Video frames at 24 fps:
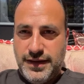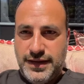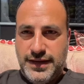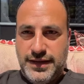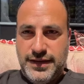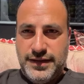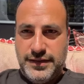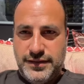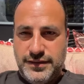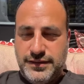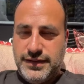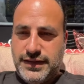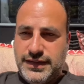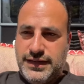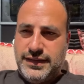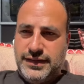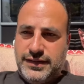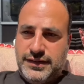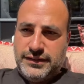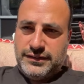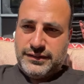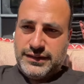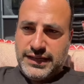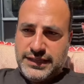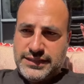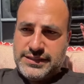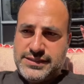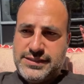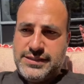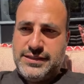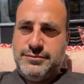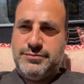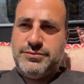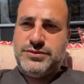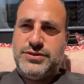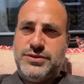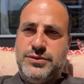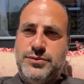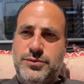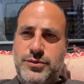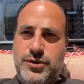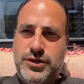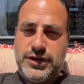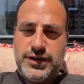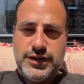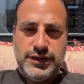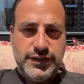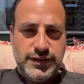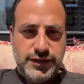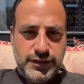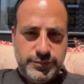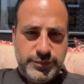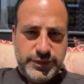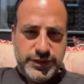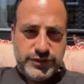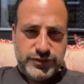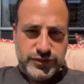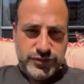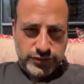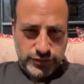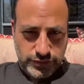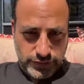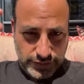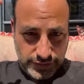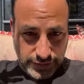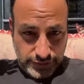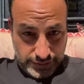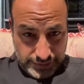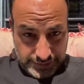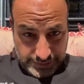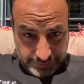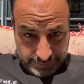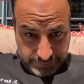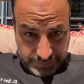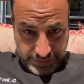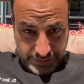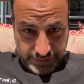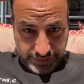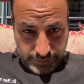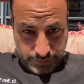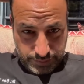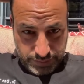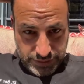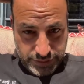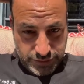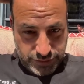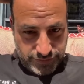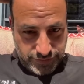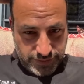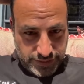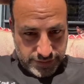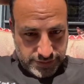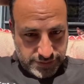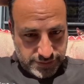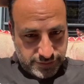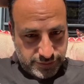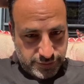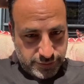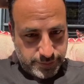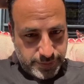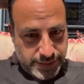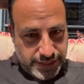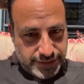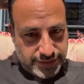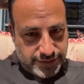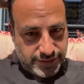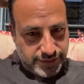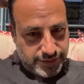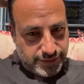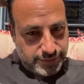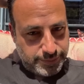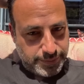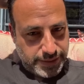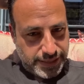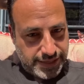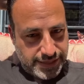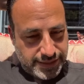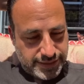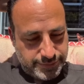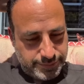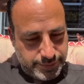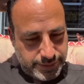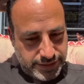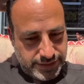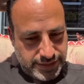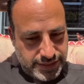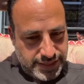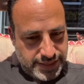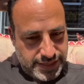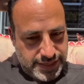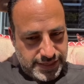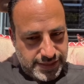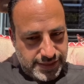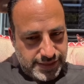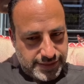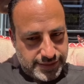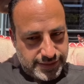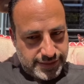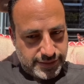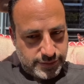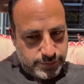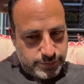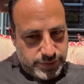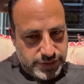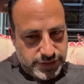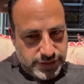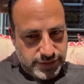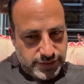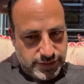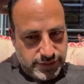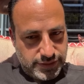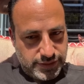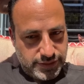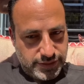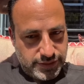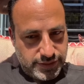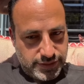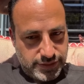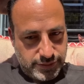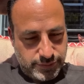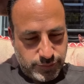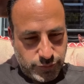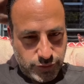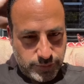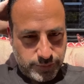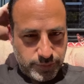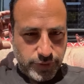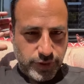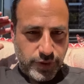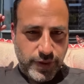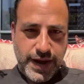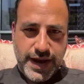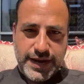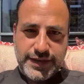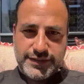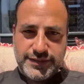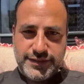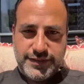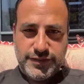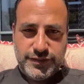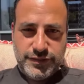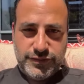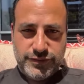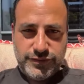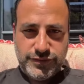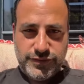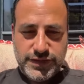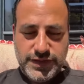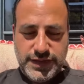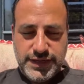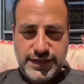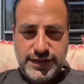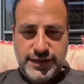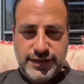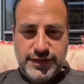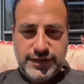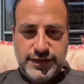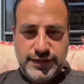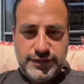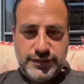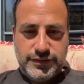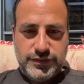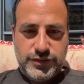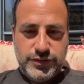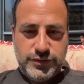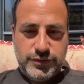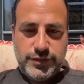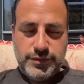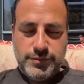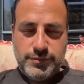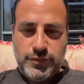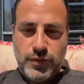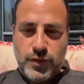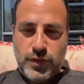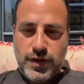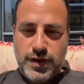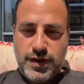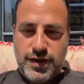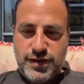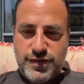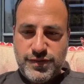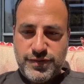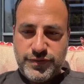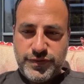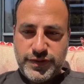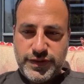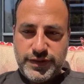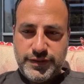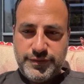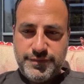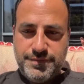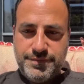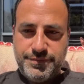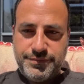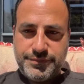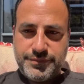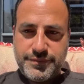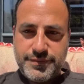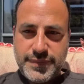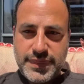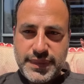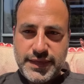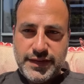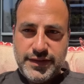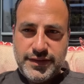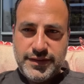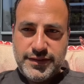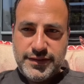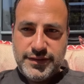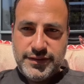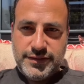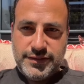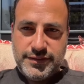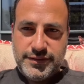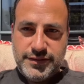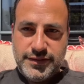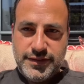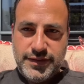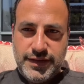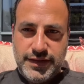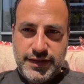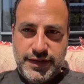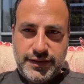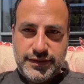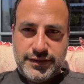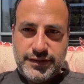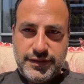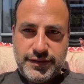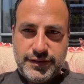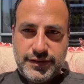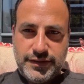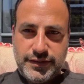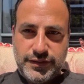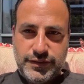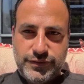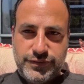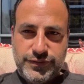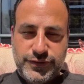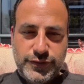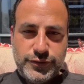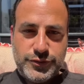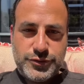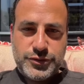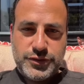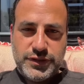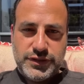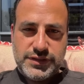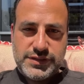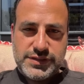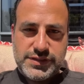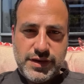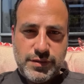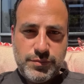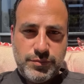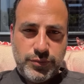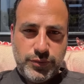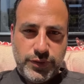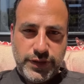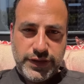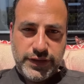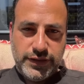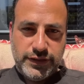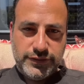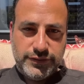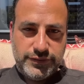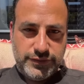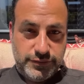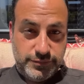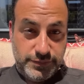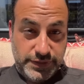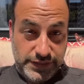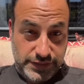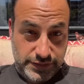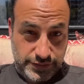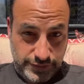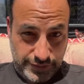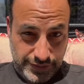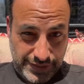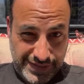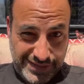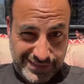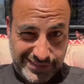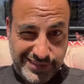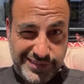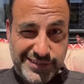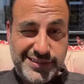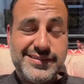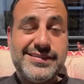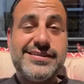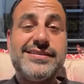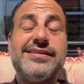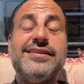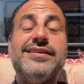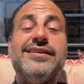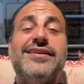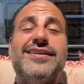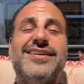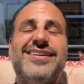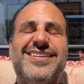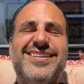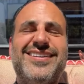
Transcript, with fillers: And that seemed to work a little bit too. A little bit of the peach fuzz grew back on the back, but I need to be a little more proactive and do it more often. And I think in the future at some point I'll do my lower eyelids.